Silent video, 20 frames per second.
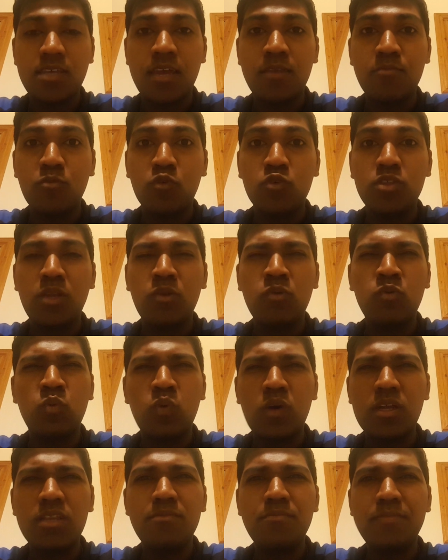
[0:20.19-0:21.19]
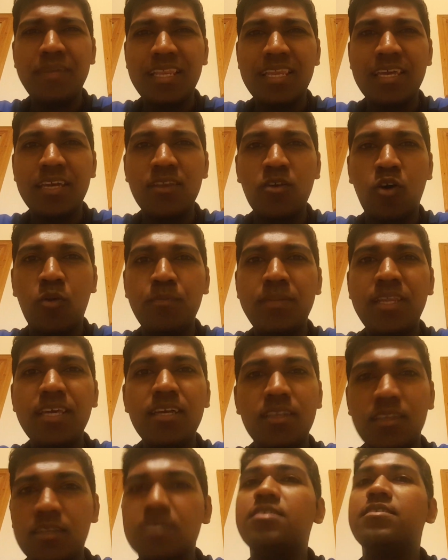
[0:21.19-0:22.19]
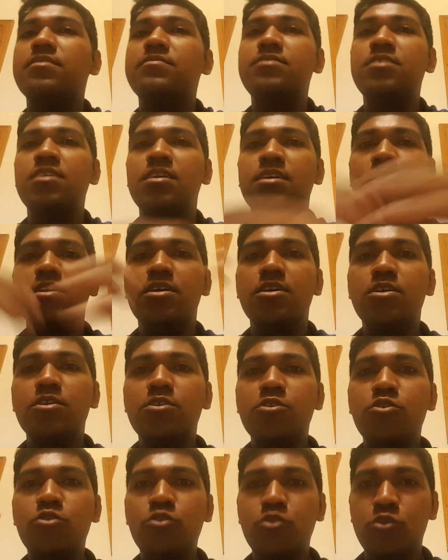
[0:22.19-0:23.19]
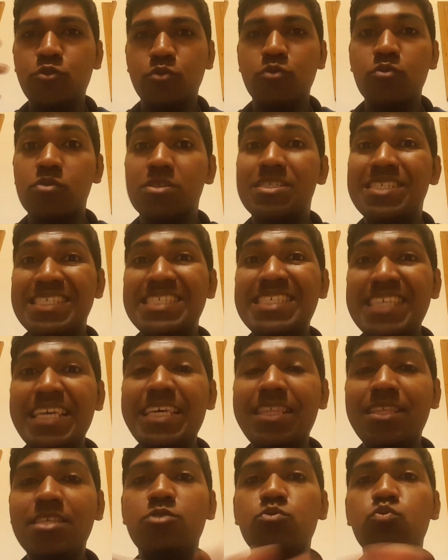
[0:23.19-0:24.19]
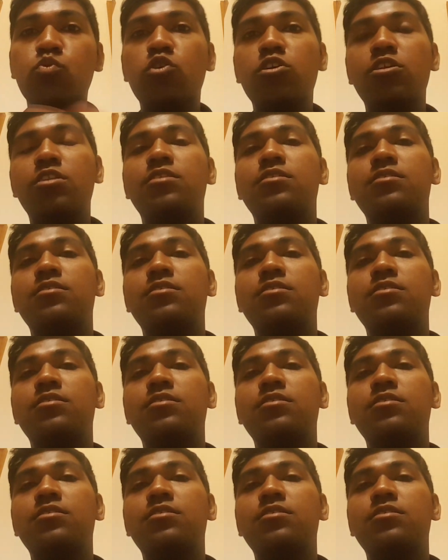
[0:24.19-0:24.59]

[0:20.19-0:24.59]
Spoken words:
and more than 1 million optic nerves to see this world.